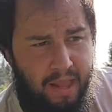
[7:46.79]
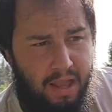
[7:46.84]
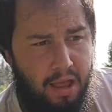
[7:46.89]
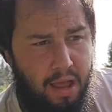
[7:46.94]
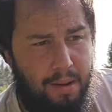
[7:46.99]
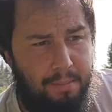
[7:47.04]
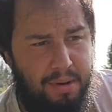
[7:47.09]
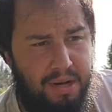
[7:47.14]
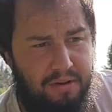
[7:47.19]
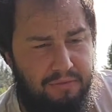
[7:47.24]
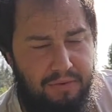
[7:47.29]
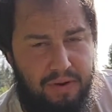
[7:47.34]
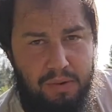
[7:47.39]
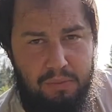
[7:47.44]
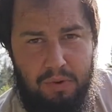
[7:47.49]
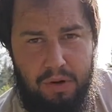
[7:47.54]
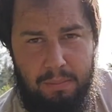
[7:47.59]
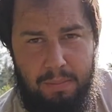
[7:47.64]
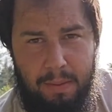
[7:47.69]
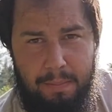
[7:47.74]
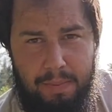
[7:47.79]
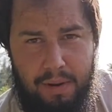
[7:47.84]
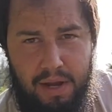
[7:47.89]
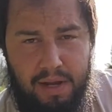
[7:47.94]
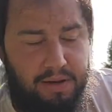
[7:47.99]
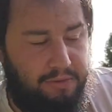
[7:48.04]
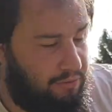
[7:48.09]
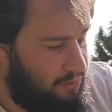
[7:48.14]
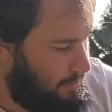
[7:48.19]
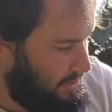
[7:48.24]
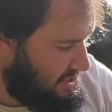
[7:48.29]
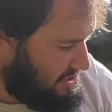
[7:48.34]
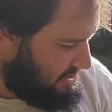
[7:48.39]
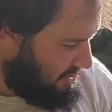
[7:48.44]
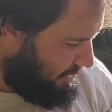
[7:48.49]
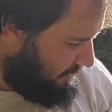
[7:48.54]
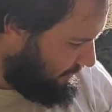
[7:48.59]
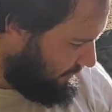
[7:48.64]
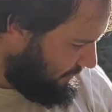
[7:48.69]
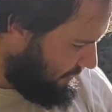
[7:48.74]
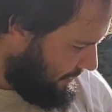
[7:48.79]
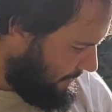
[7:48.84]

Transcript: I mean, if I were to be buying for myself,